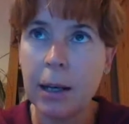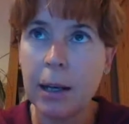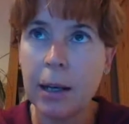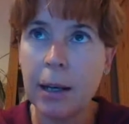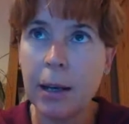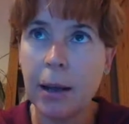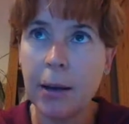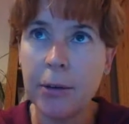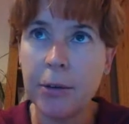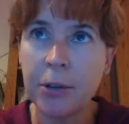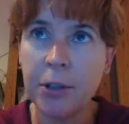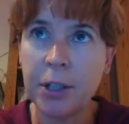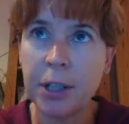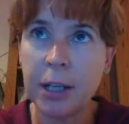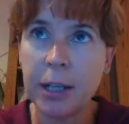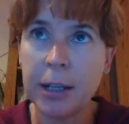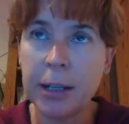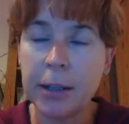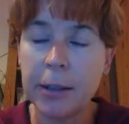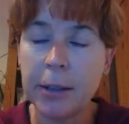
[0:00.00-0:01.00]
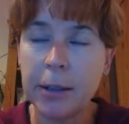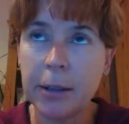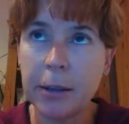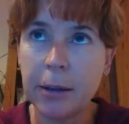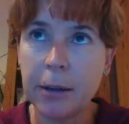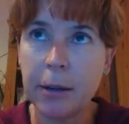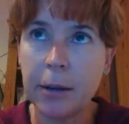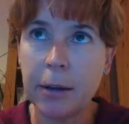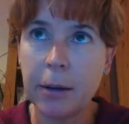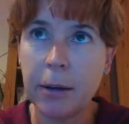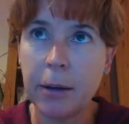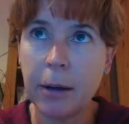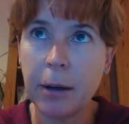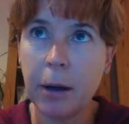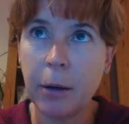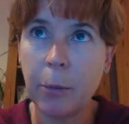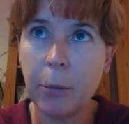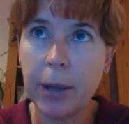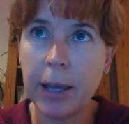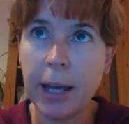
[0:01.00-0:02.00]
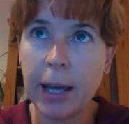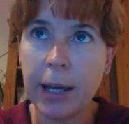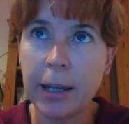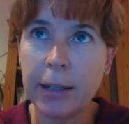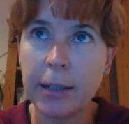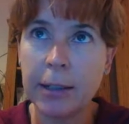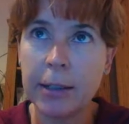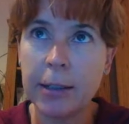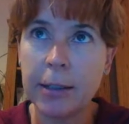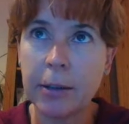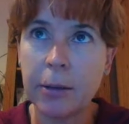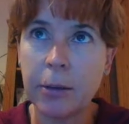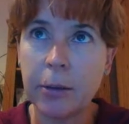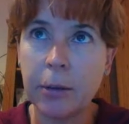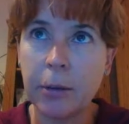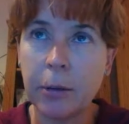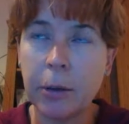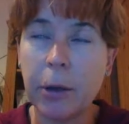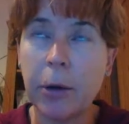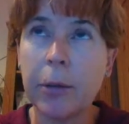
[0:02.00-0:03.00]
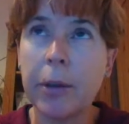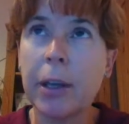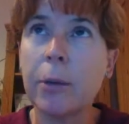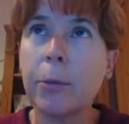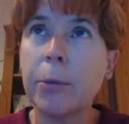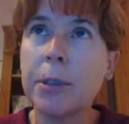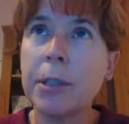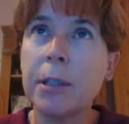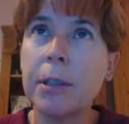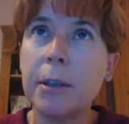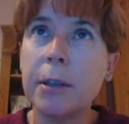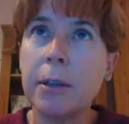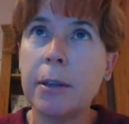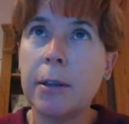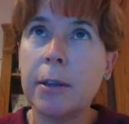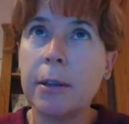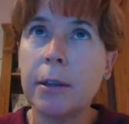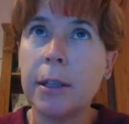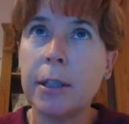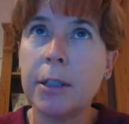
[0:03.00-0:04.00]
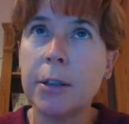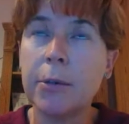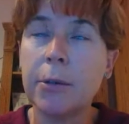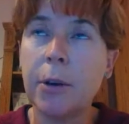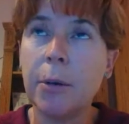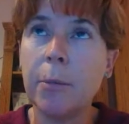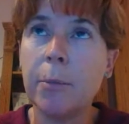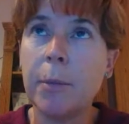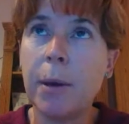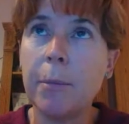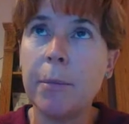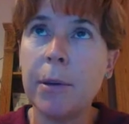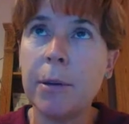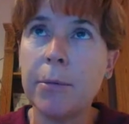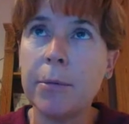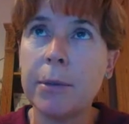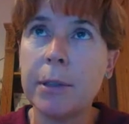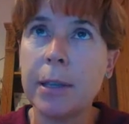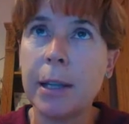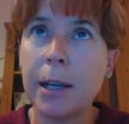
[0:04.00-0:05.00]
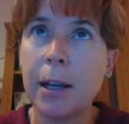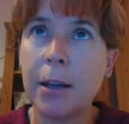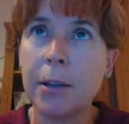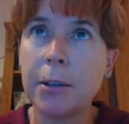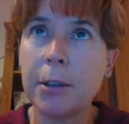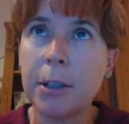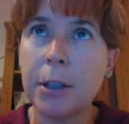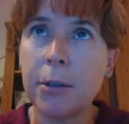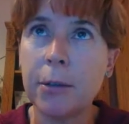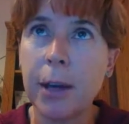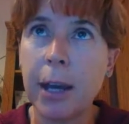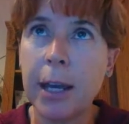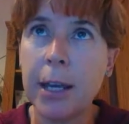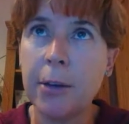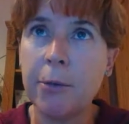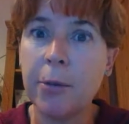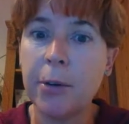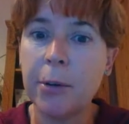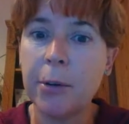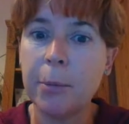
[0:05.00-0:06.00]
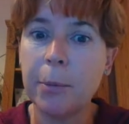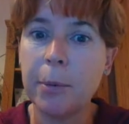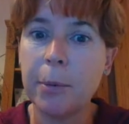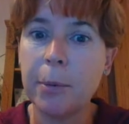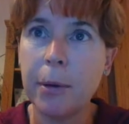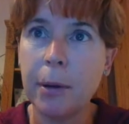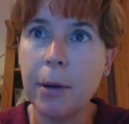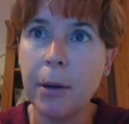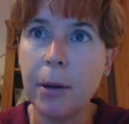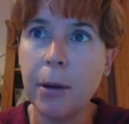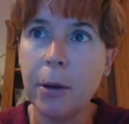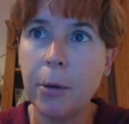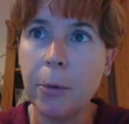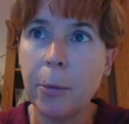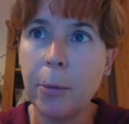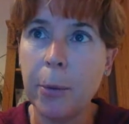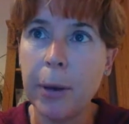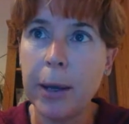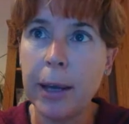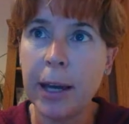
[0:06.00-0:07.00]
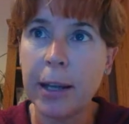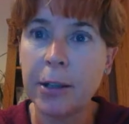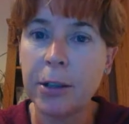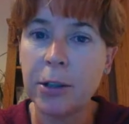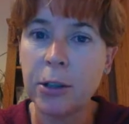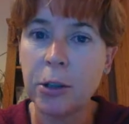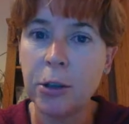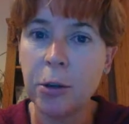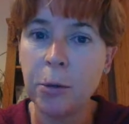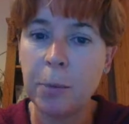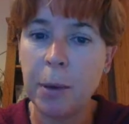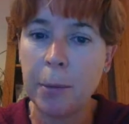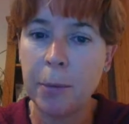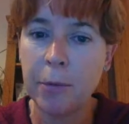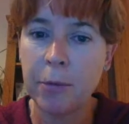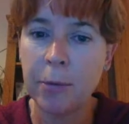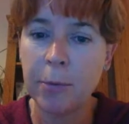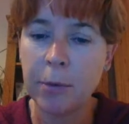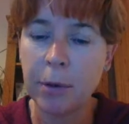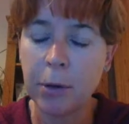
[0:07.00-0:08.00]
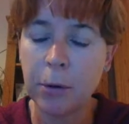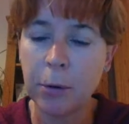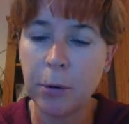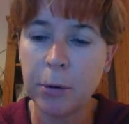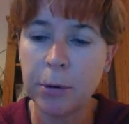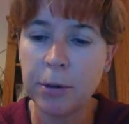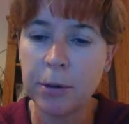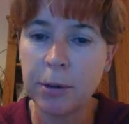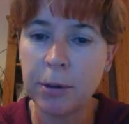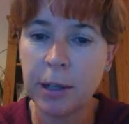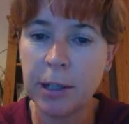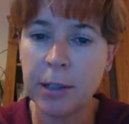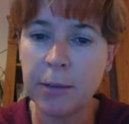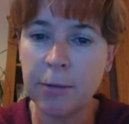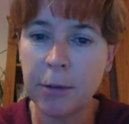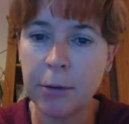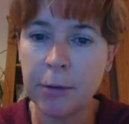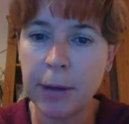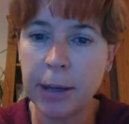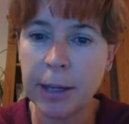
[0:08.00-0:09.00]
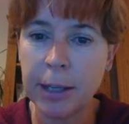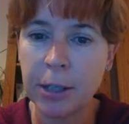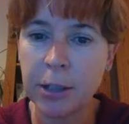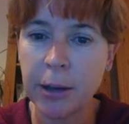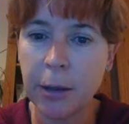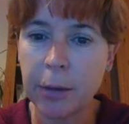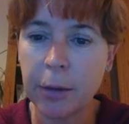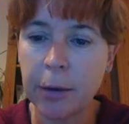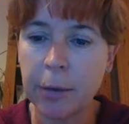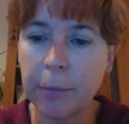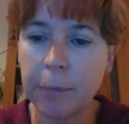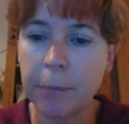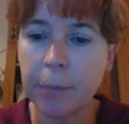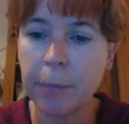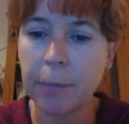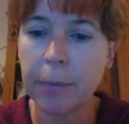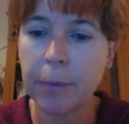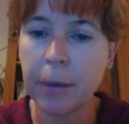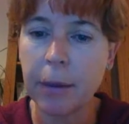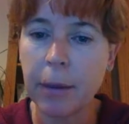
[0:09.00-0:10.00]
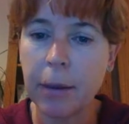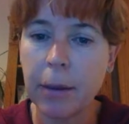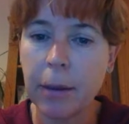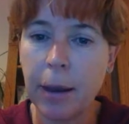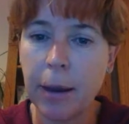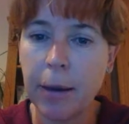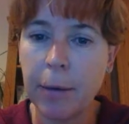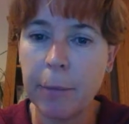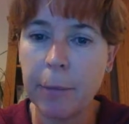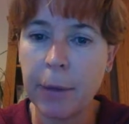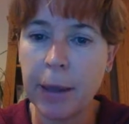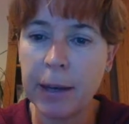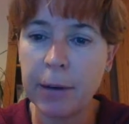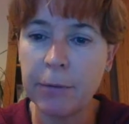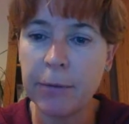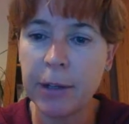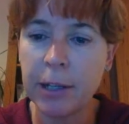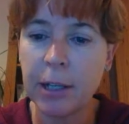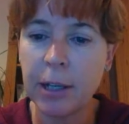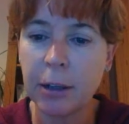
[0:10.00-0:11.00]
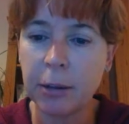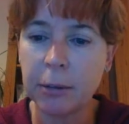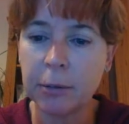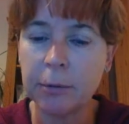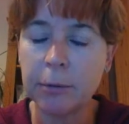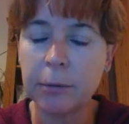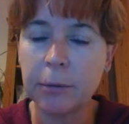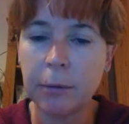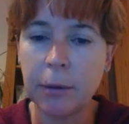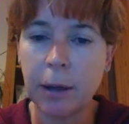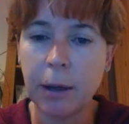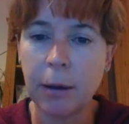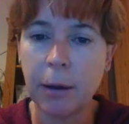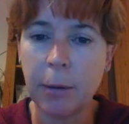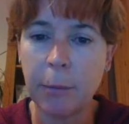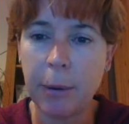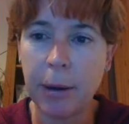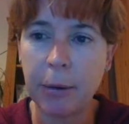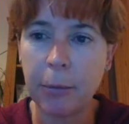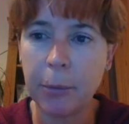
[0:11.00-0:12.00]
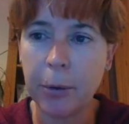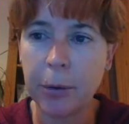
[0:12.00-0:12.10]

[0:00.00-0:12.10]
Last year we had, I think it wasn't this group, maybe it was the last UK group. We had 2 people from the course interviewing each other in a video about what